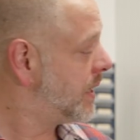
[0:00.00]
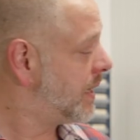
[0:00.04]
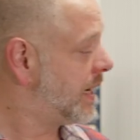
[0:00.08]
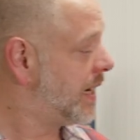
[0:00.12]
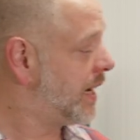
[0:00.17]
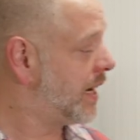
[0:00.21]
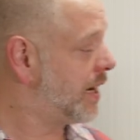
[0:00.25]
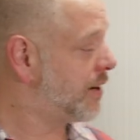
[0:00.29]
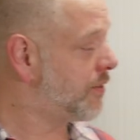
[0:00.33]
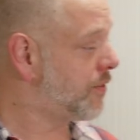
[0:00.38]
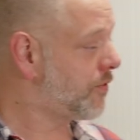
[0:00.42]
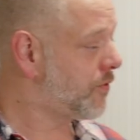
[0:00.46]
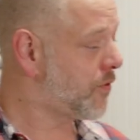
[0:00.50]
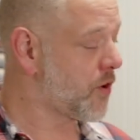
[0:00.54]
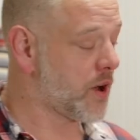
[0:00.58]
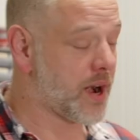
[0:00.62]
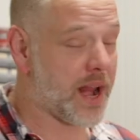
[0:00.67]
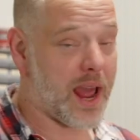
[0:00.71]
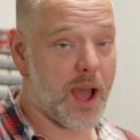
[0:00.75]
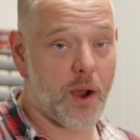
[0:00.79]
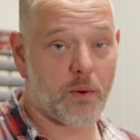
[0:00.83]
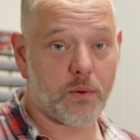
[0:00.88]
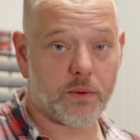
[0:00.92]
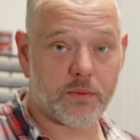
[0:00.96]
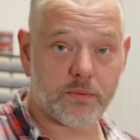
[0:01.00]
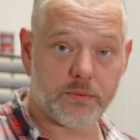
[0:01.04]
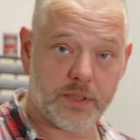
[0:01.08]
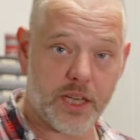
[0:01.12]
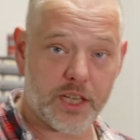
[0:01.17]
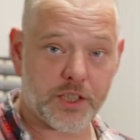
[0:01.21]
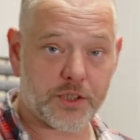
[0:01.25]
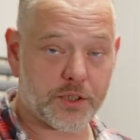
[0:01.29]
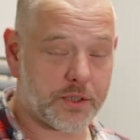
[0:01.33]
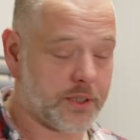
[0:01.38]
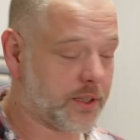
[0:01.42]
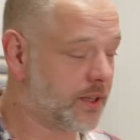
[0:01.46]
Uh, for now,
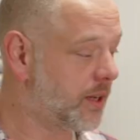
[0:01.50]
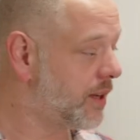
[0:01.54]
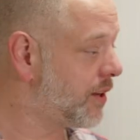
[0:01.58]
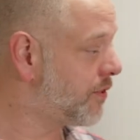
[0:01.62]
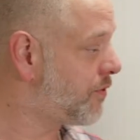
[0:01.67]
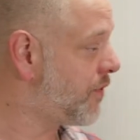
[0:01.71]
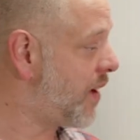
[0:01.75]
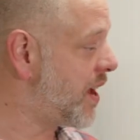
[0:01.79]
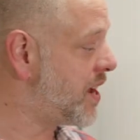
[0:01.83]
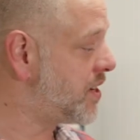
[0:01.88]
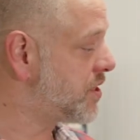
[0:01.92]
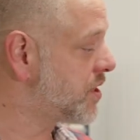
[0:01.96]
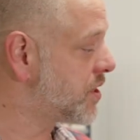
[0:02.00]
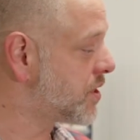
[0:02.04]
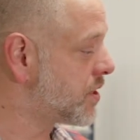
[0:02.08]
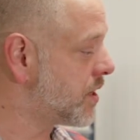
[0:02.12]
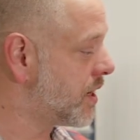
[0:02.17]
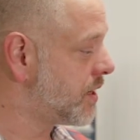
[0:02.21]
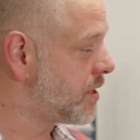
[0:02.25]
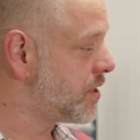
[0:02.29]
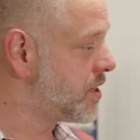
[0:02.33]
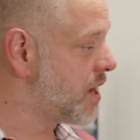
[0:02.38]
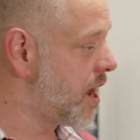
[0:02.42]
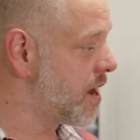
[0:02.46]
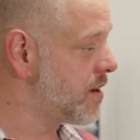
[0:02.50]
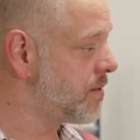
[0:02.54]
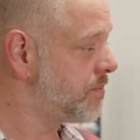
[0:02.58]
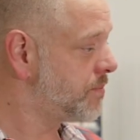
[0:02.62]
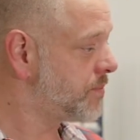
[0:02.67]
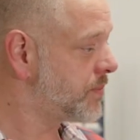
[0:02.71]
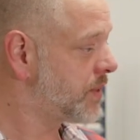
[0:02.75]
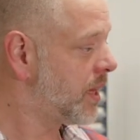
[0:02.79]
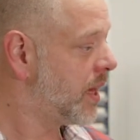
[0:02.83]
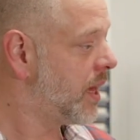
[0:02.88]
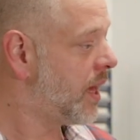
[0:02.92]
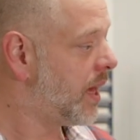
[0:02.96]
this uh, phase is
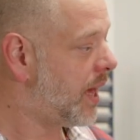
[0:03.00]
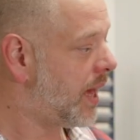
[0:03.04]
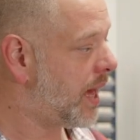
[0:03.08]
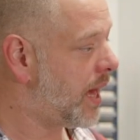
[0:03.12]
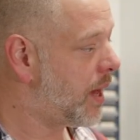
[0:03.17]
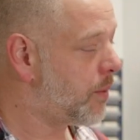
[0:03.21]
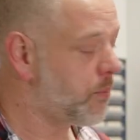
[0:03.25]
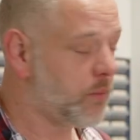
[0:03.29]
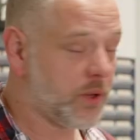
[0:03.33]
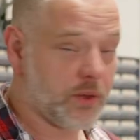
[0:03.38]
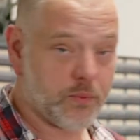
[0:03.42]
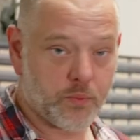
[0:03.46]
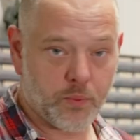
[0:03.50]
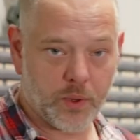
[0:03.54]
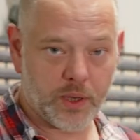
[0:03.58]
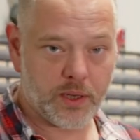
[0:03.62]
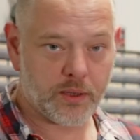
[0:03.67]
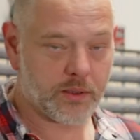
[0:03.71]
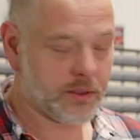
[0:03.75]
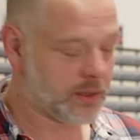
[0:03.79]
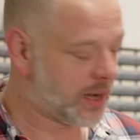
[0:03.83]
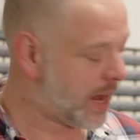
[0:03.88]
done. Uh, we'd, we'd,